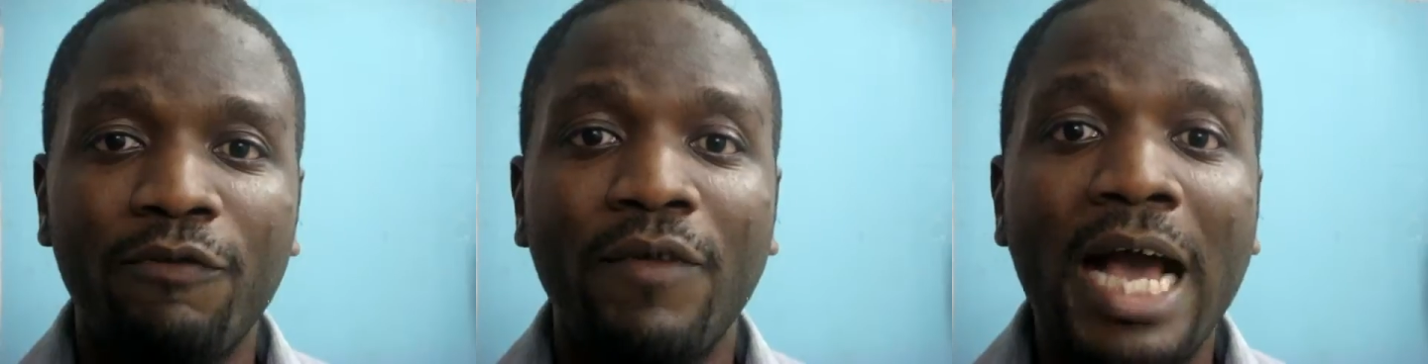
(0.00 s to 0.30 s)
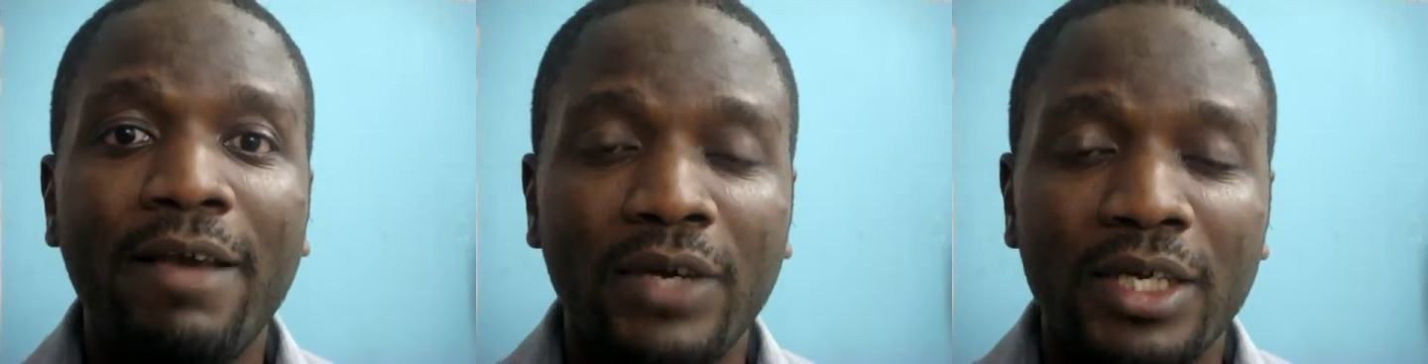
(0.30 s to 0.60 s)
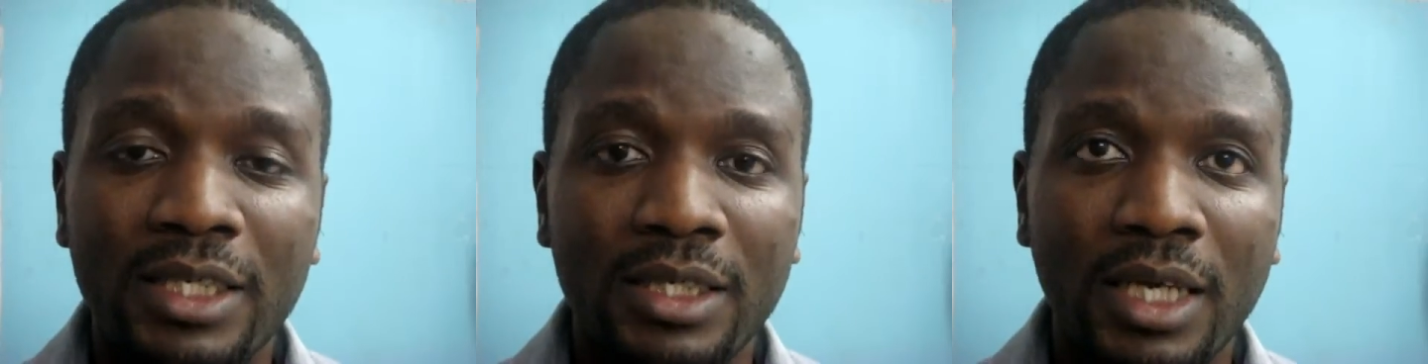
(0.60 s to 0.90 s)
5
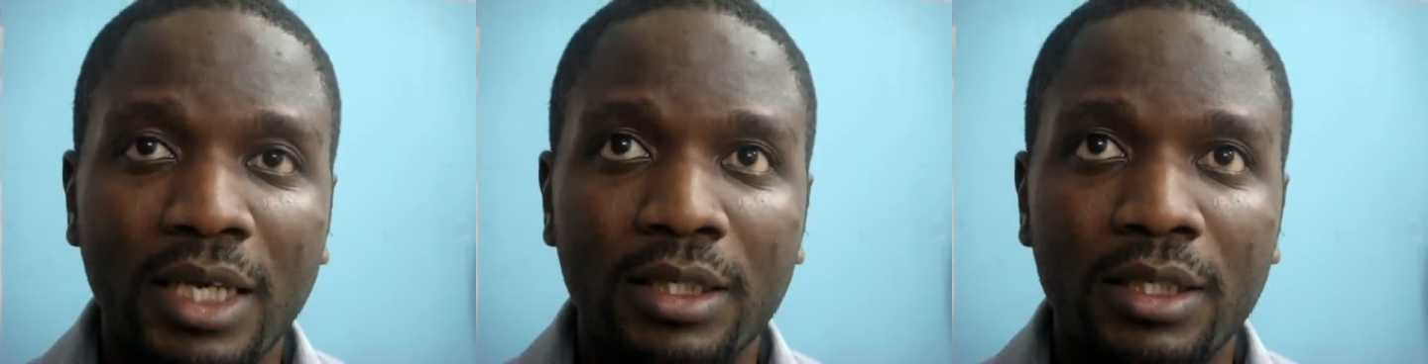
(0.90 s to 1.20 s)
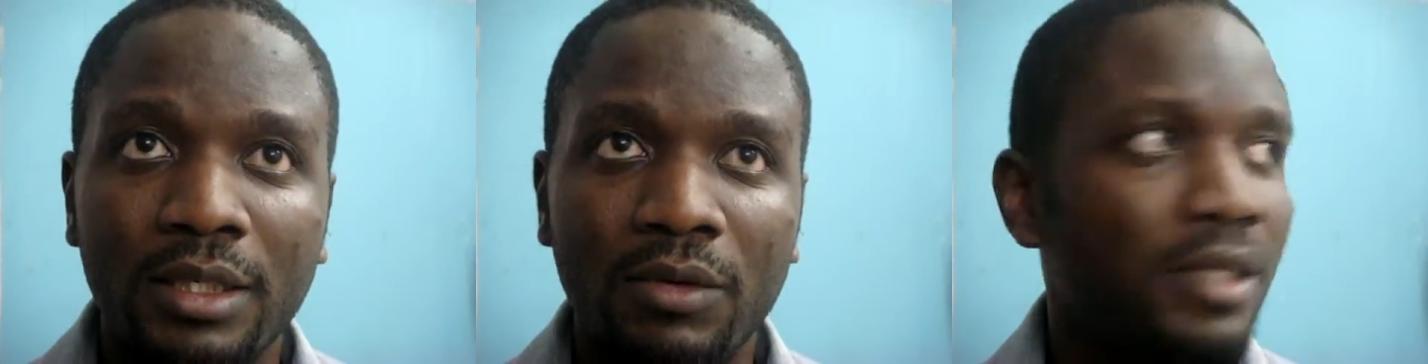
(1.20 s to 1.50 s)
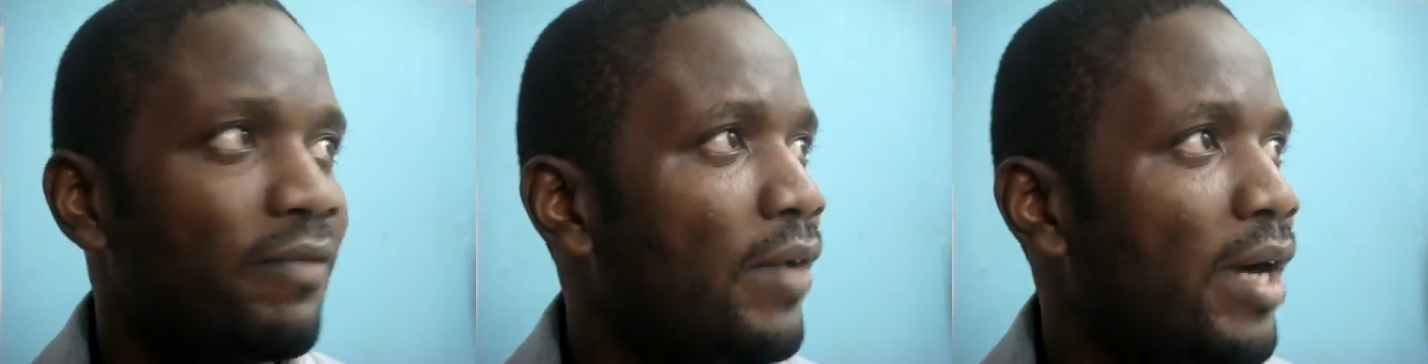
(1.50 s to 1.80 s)
assistants.
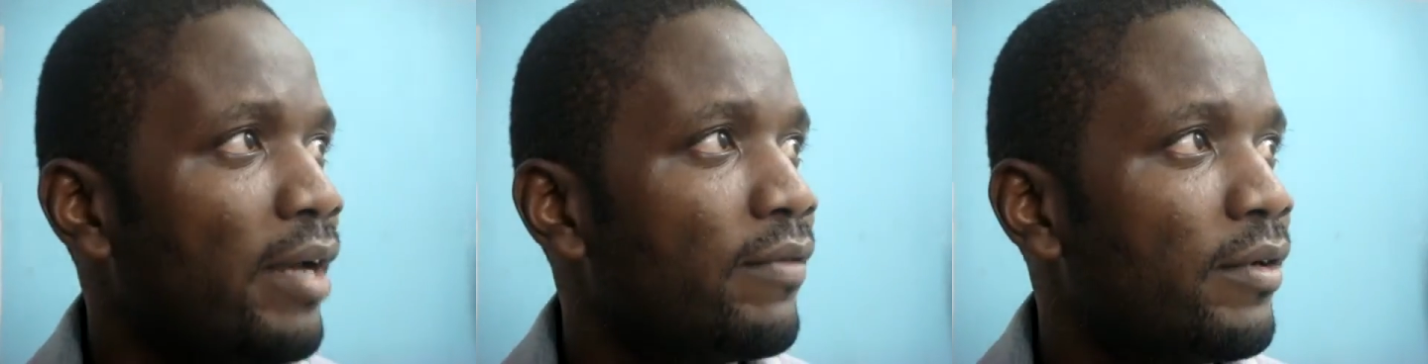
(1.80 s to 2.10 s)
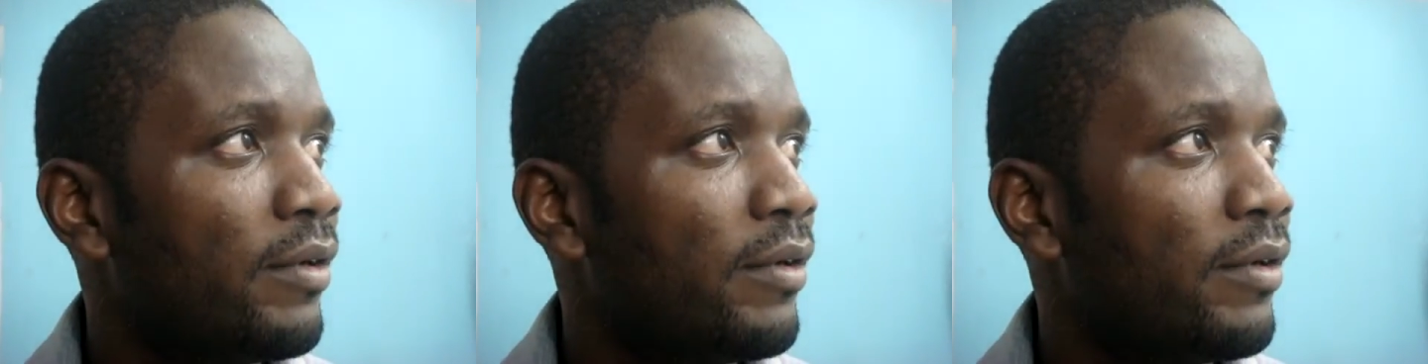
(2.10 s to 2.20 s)
Was it 5?